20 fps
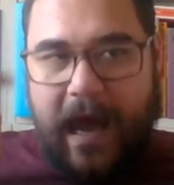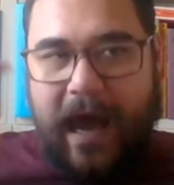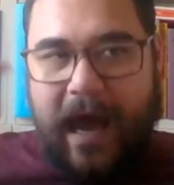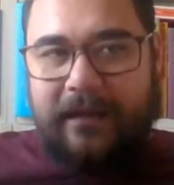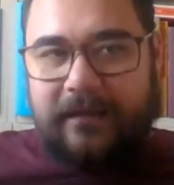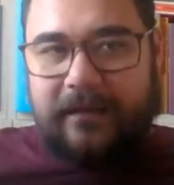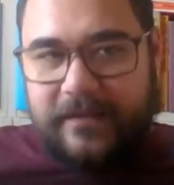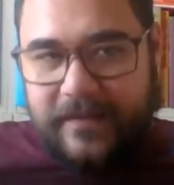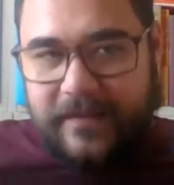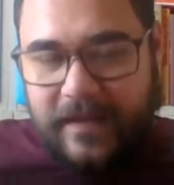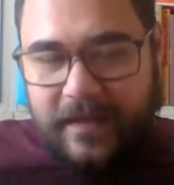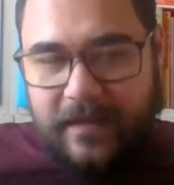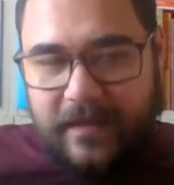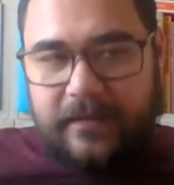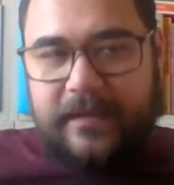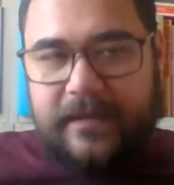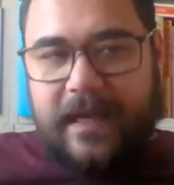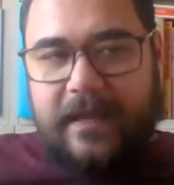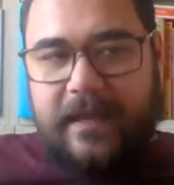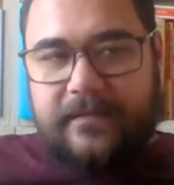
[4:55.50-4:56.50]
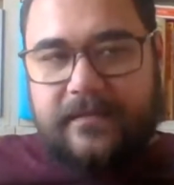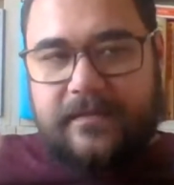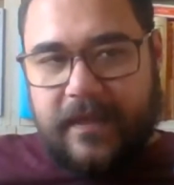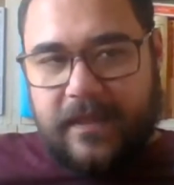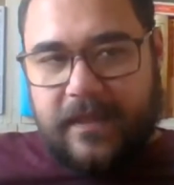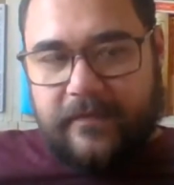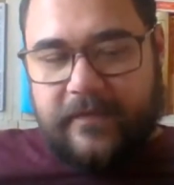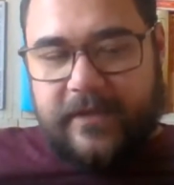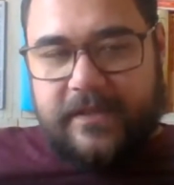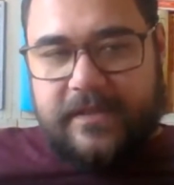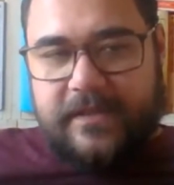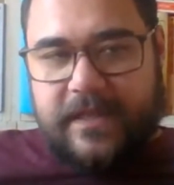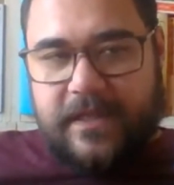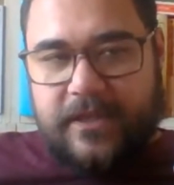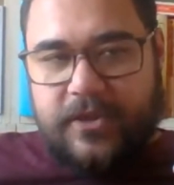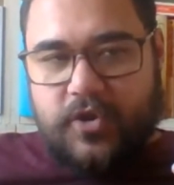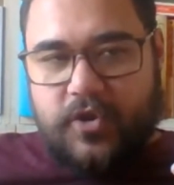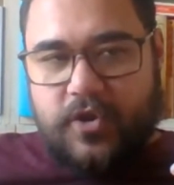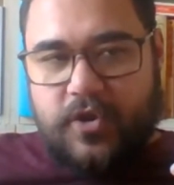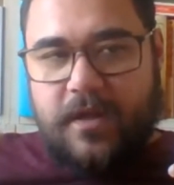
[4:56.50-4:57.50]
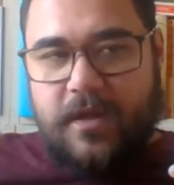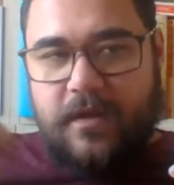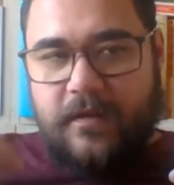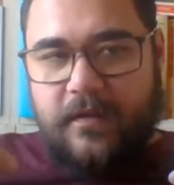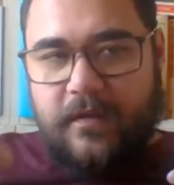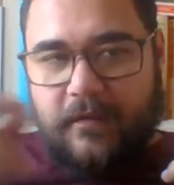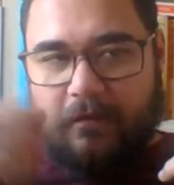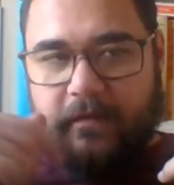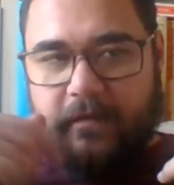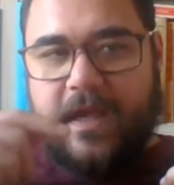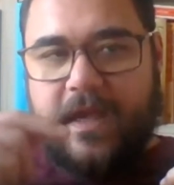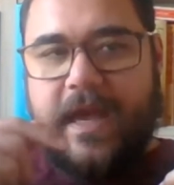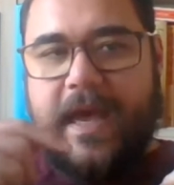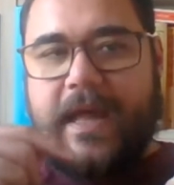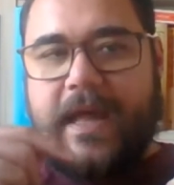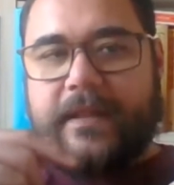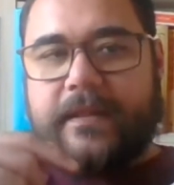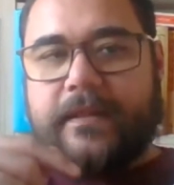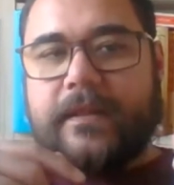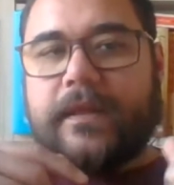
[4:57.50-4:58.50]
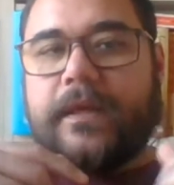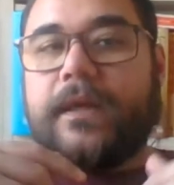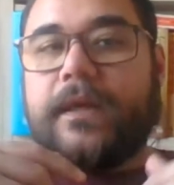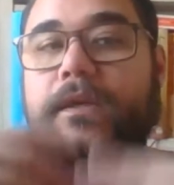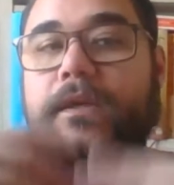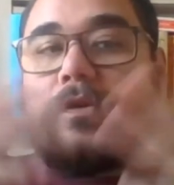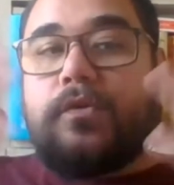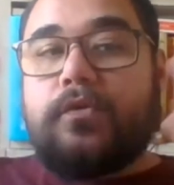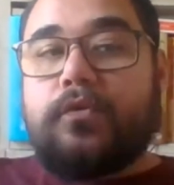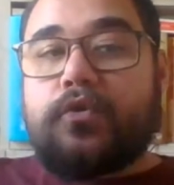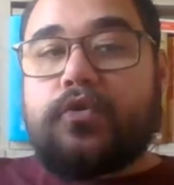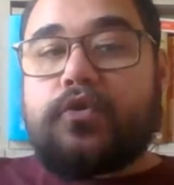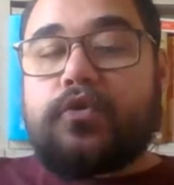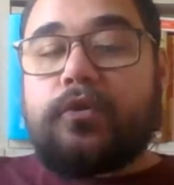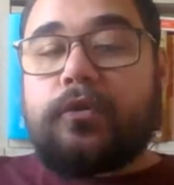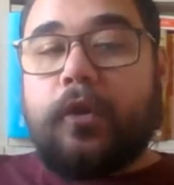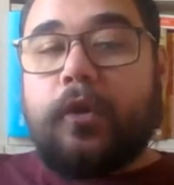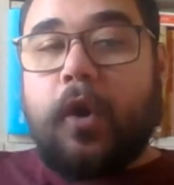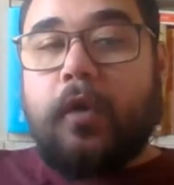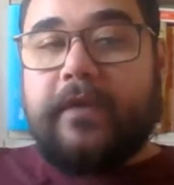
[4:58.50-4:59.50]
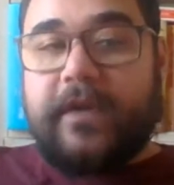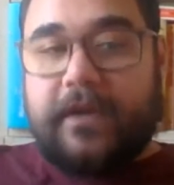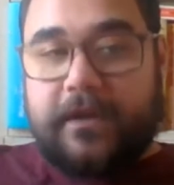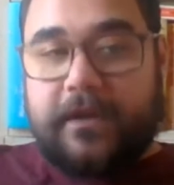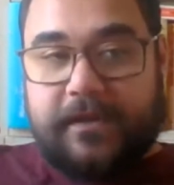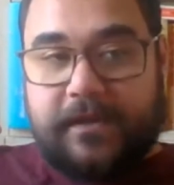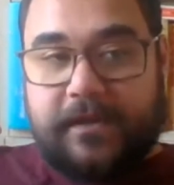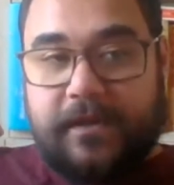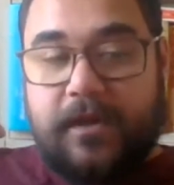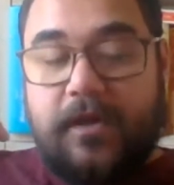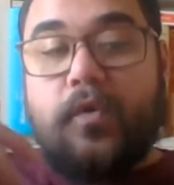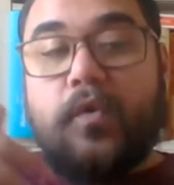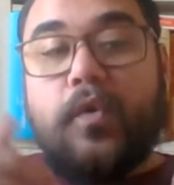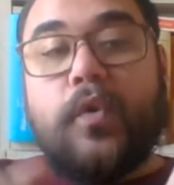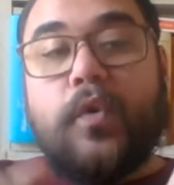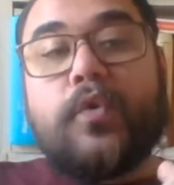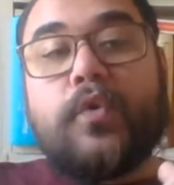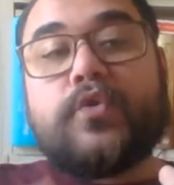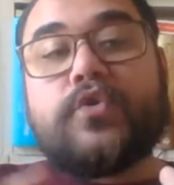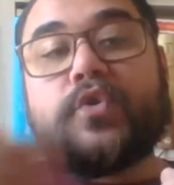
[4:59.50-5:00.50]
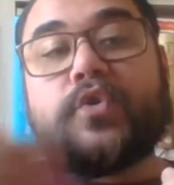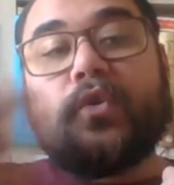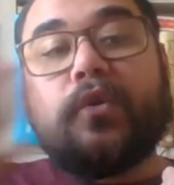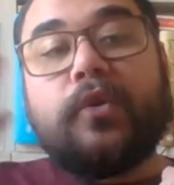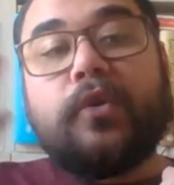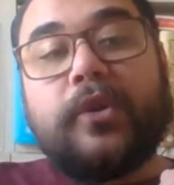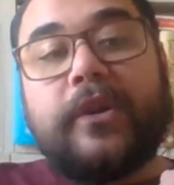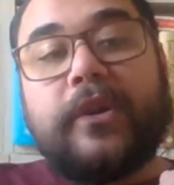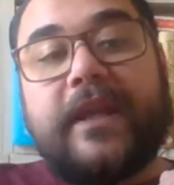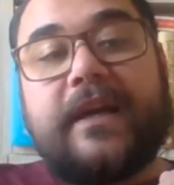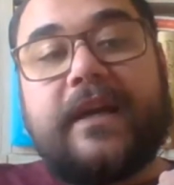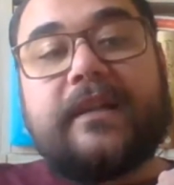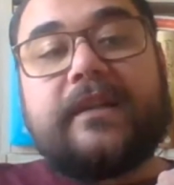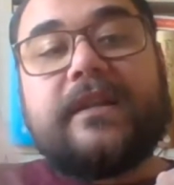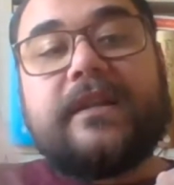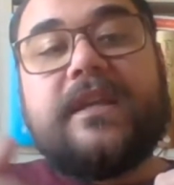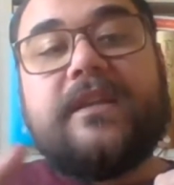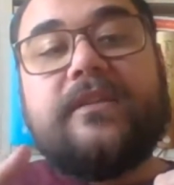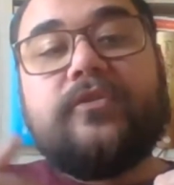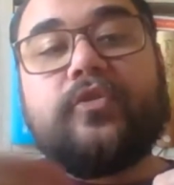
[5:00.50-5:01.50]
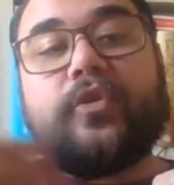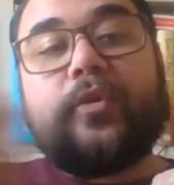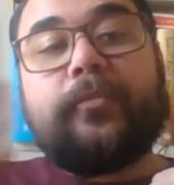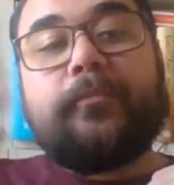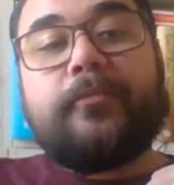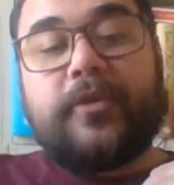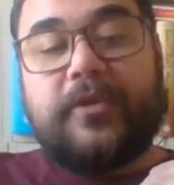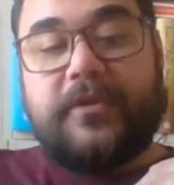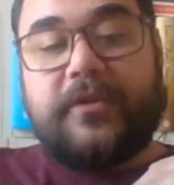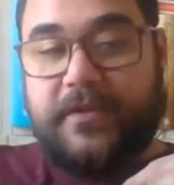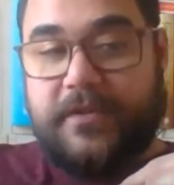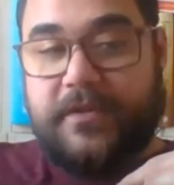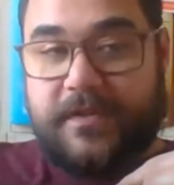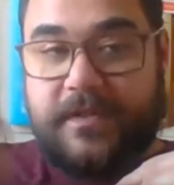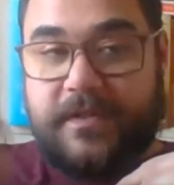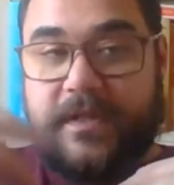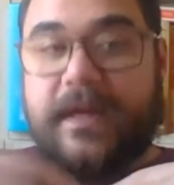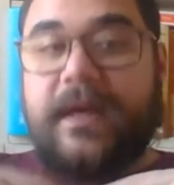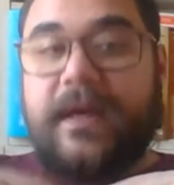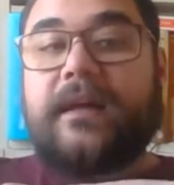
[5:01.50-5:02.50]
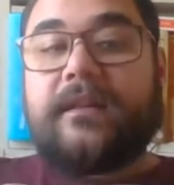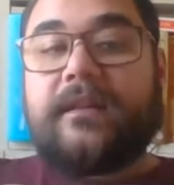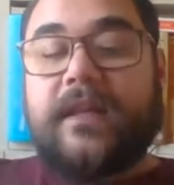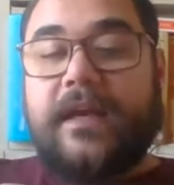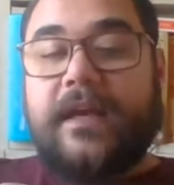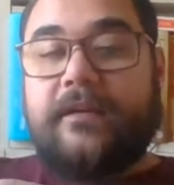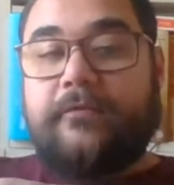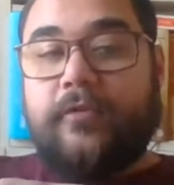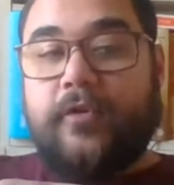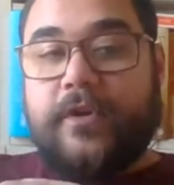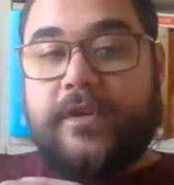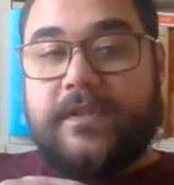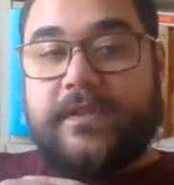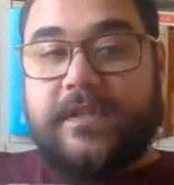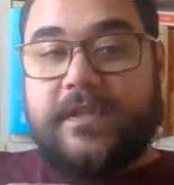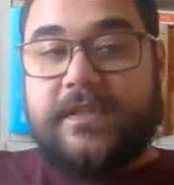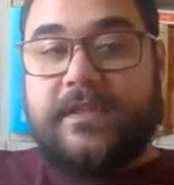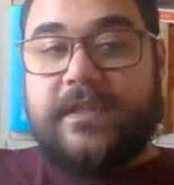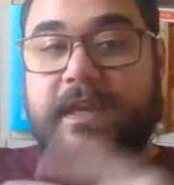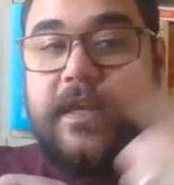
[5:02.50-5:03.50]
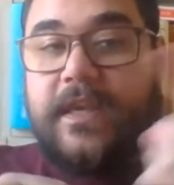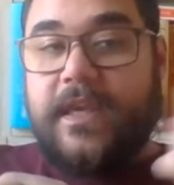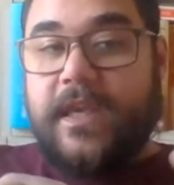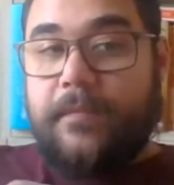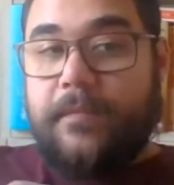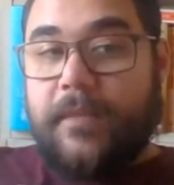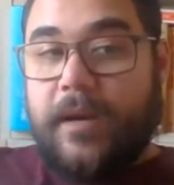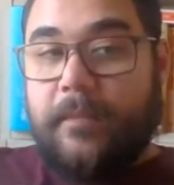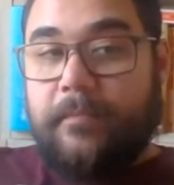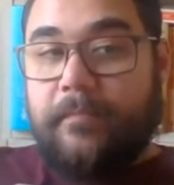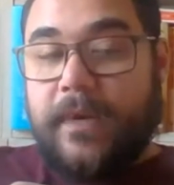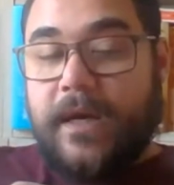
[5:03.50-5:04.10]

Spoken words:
Until that 11th century, we had huge lawyers, huge legal interpreters like for instance Imam